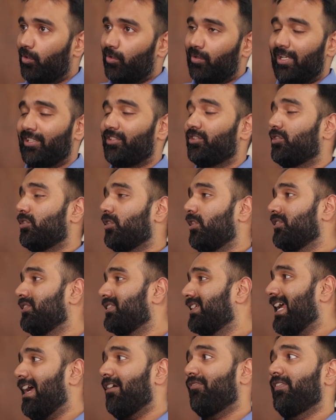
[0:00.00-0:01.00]
your
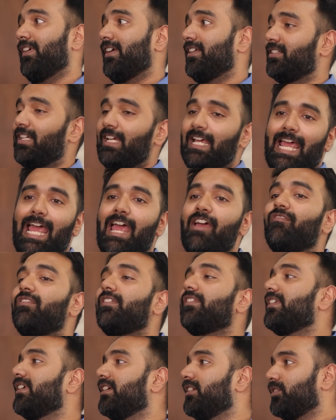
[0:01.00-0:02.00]
restaurants, cafes,
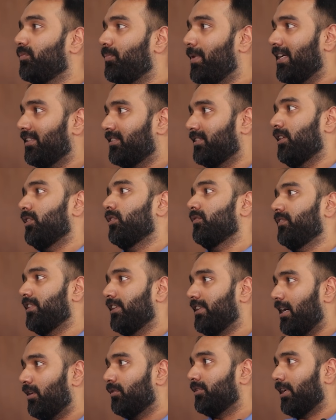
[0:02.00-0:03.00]
everything is based out of the
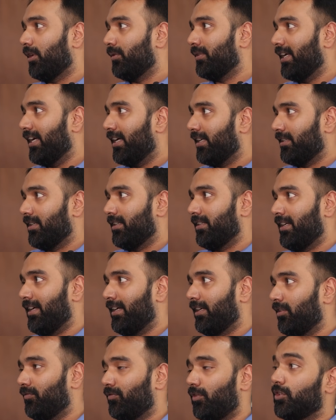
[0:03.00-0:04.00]
downtown area in
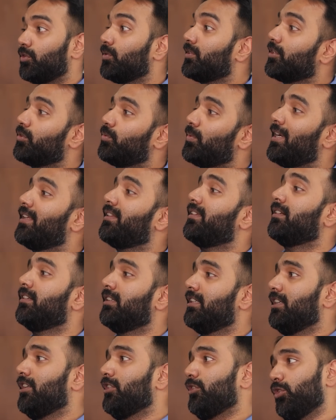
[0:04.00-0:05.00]
Niagara Falls, which is where the
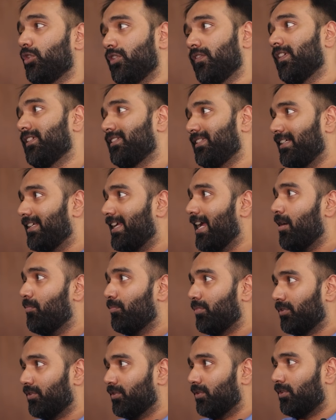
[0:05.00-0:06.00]
university
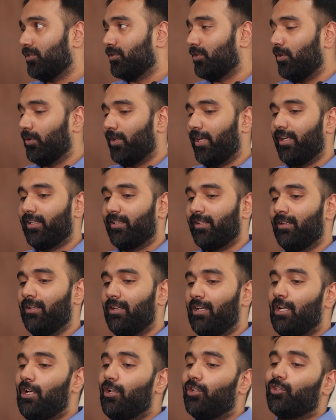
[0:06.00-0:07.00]
campus is also located.
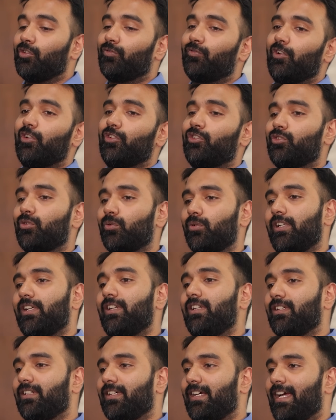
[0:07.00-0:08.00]
So for a
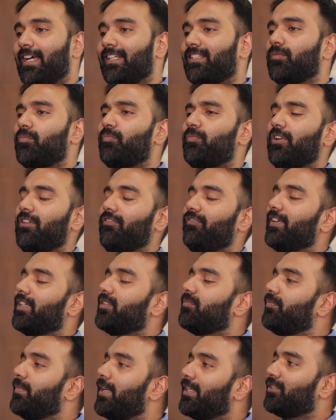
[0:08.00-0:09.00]
student, it's a
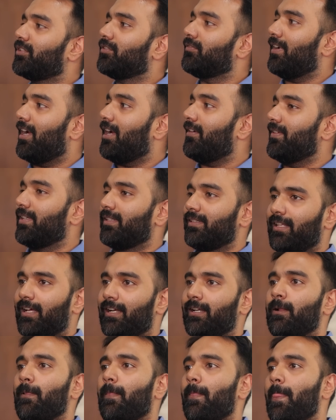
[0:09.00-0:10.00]
perfect mix of having
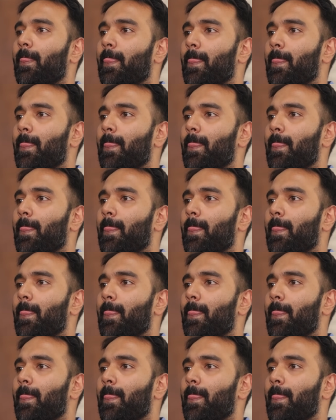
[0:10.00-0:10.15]
that